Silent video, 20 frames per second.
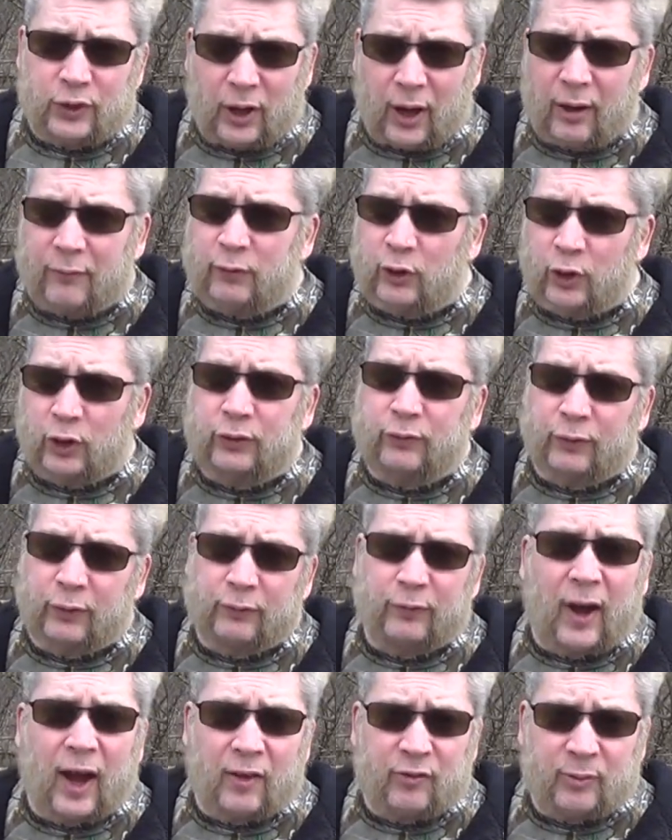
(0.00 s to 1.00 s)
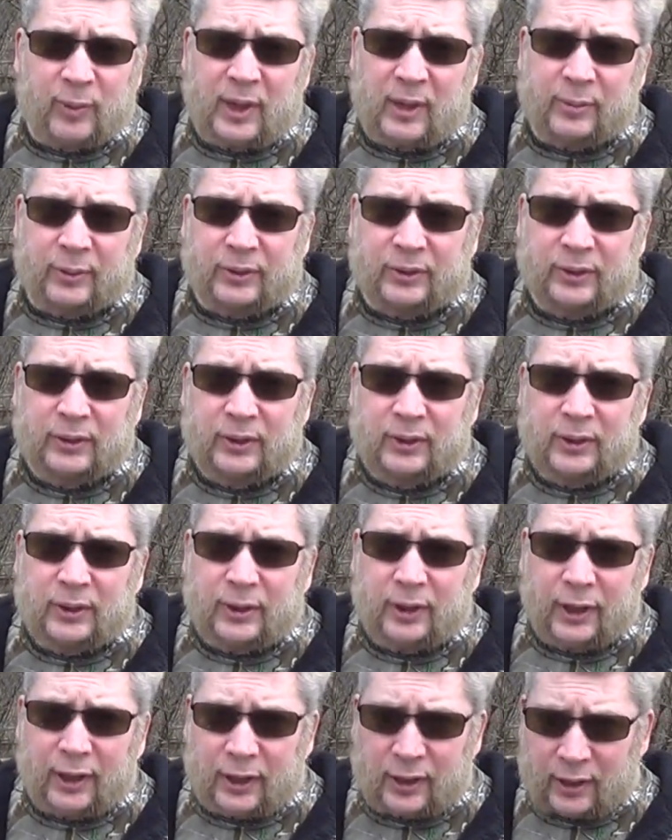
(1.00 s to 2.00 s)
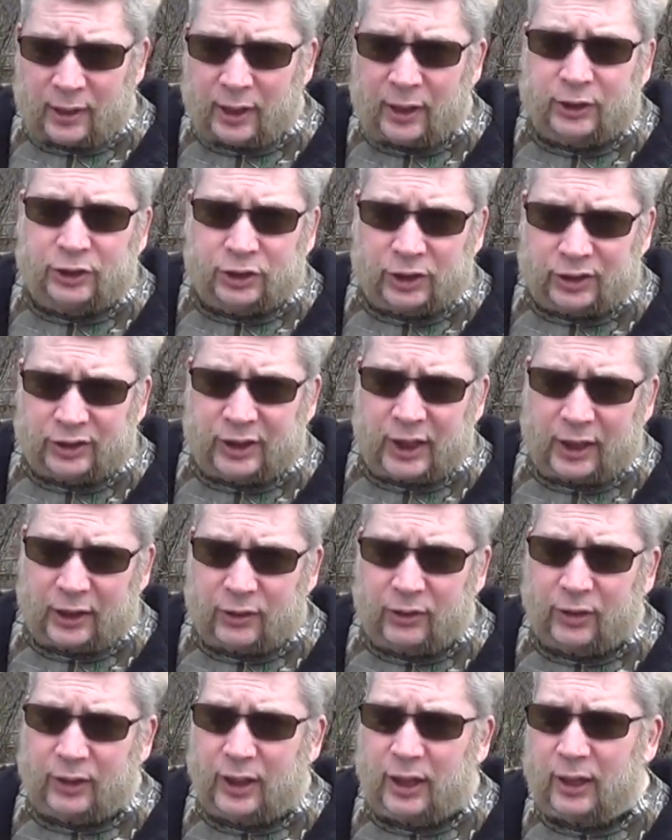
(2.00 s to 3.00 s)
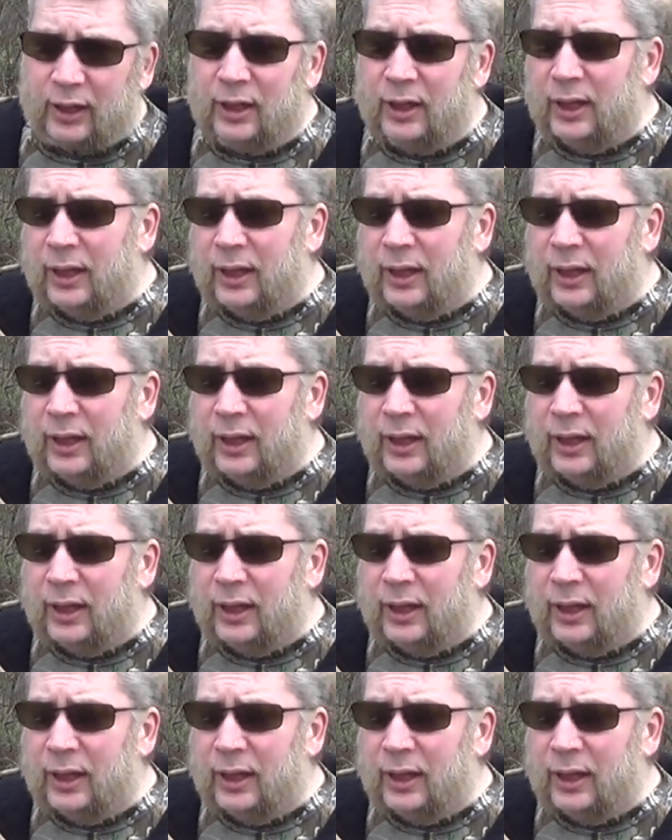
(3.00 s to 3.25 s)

Yeah, I've cooked for 5 people in just that cook kit.